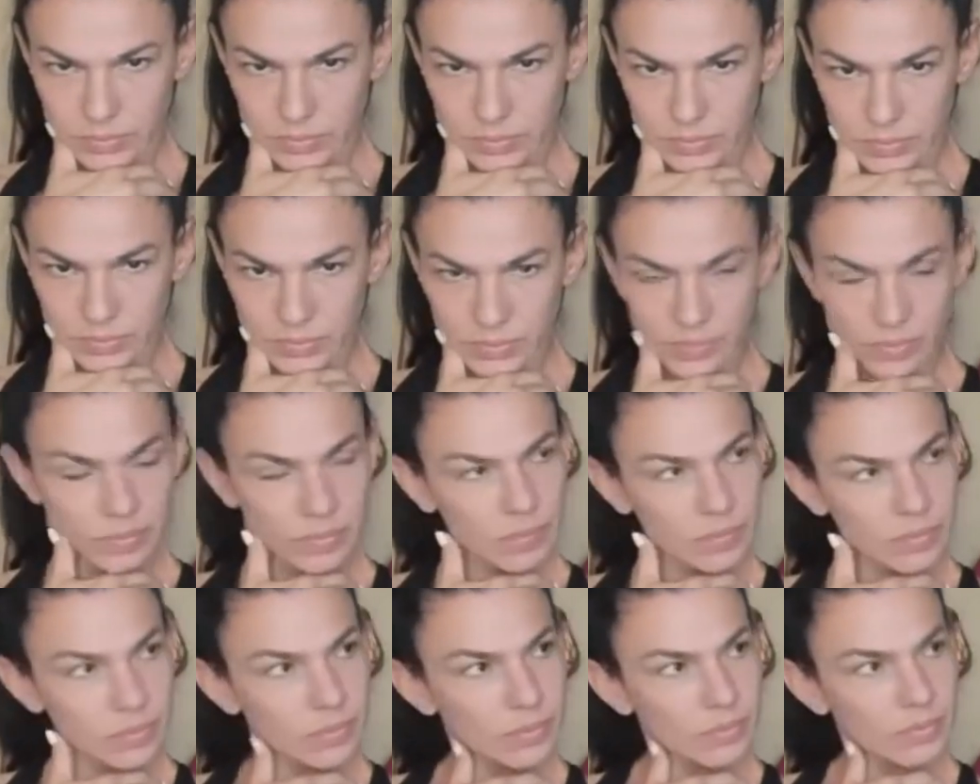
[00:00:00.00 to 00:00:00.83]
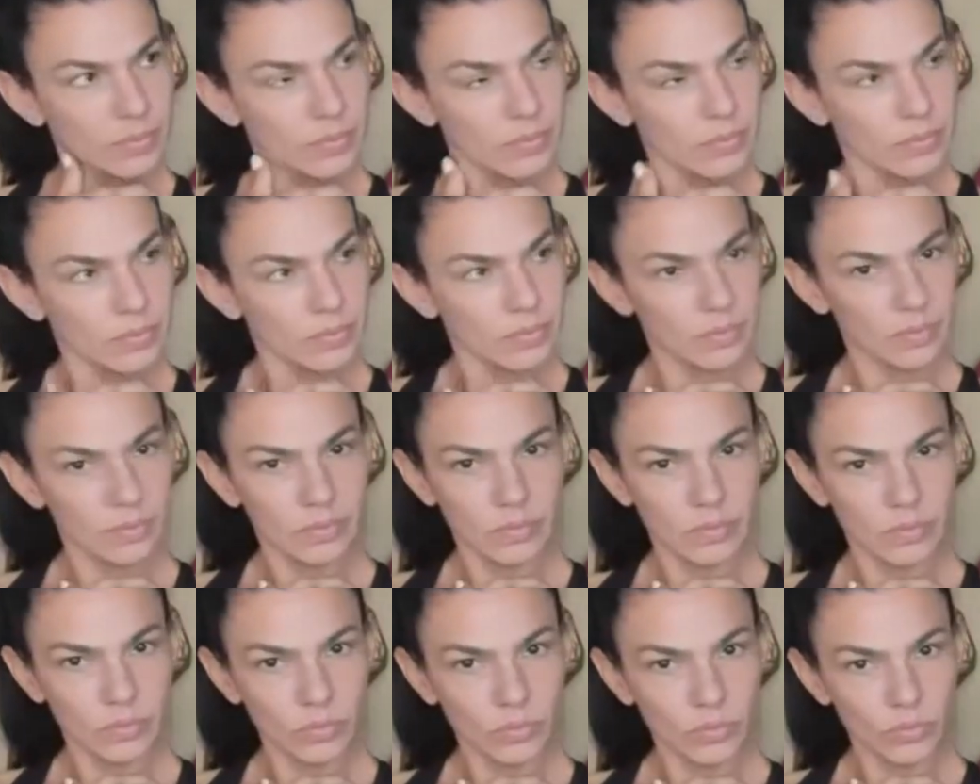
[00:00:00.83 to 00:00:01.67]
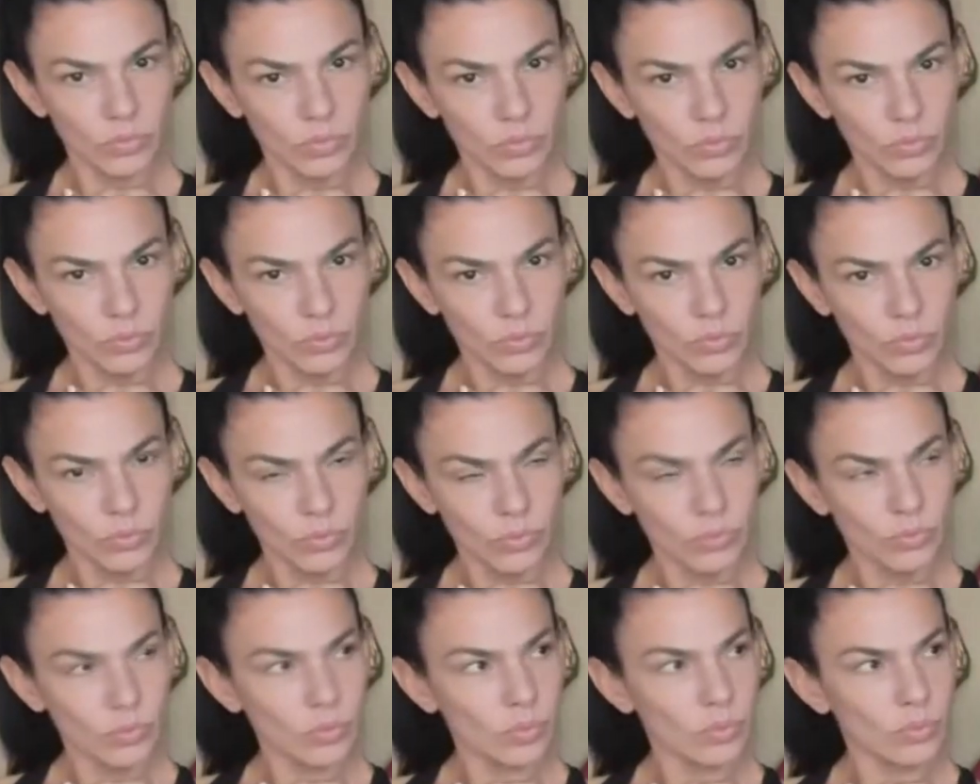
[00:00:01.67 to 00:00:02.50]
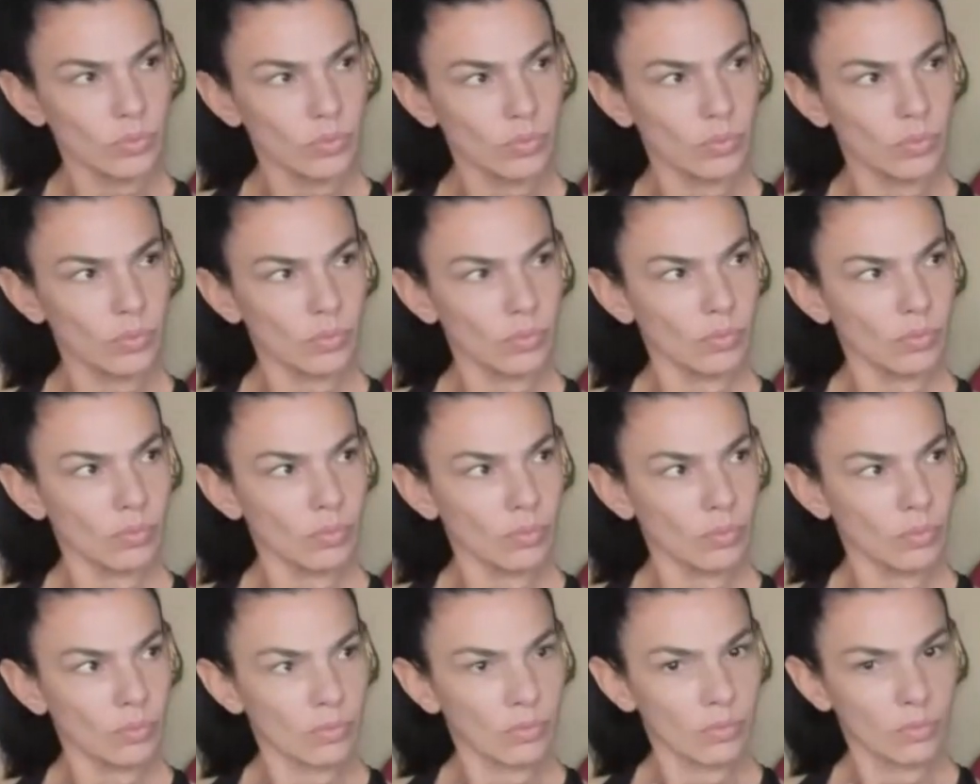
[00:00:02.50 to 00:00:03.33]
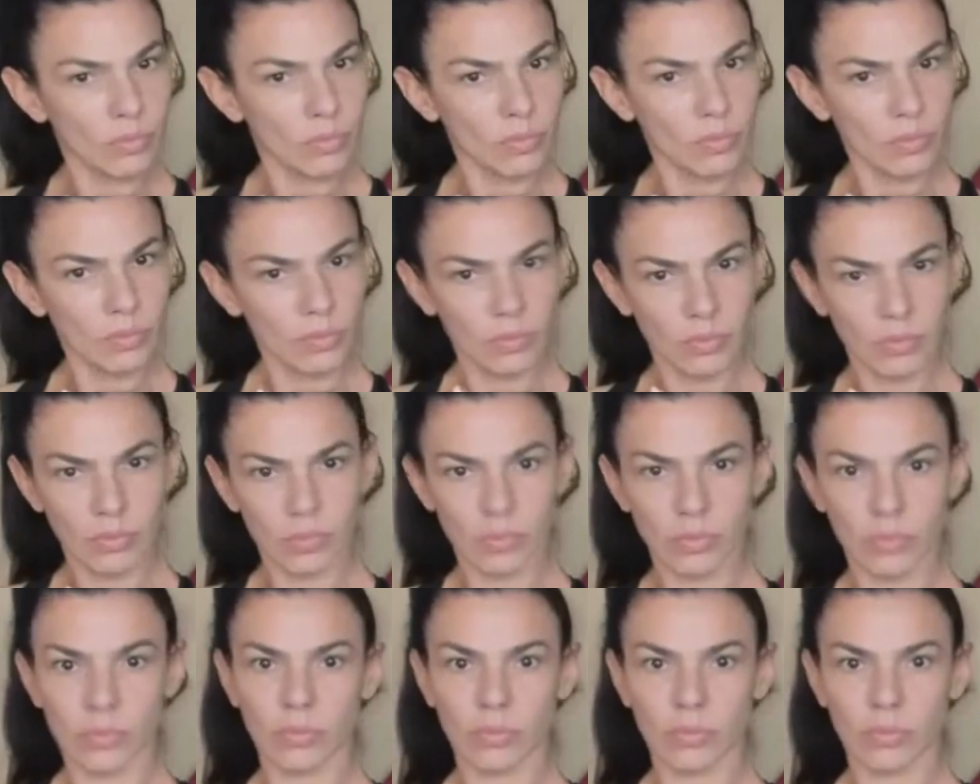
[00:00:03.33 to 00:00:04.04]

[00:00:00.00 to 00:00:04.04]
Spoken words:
No words are spoken by the person on screen.